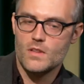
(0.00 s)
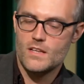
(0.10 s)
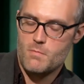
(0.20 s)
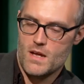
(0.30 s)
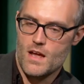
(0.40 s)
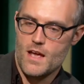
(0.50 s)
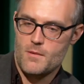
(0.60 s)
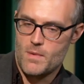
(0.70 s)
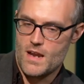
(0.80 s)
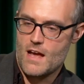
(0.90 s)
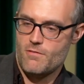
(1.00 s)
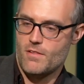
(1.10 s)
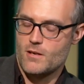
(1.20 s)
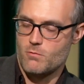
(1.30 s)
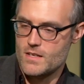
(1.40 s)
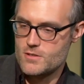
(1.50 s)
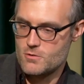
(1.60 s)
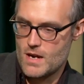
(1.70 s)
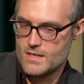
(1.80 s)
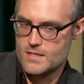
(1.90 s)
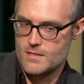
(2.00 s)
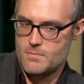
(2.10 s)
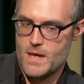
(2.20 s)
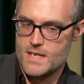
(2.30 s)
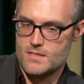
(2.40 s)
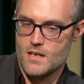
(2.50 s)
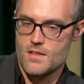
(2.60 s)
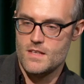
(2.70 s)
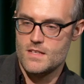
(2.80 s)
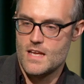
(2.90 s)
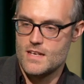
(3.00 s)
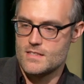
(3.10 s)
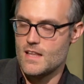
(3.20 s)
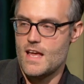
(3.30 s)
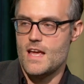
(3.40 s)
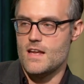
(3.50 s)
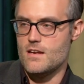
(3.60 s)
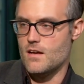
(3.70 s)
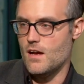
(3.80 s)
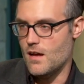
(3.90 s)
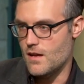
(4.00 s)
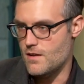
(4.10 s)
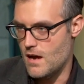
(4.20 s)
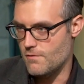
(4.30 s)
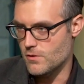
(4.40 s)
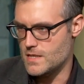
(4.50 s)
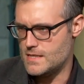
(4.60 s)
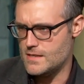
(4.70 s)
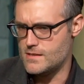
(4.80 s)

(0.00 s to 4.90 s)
Live by Night, Ben Affleck, written and directed, based on the Dennis Lehane novel. It's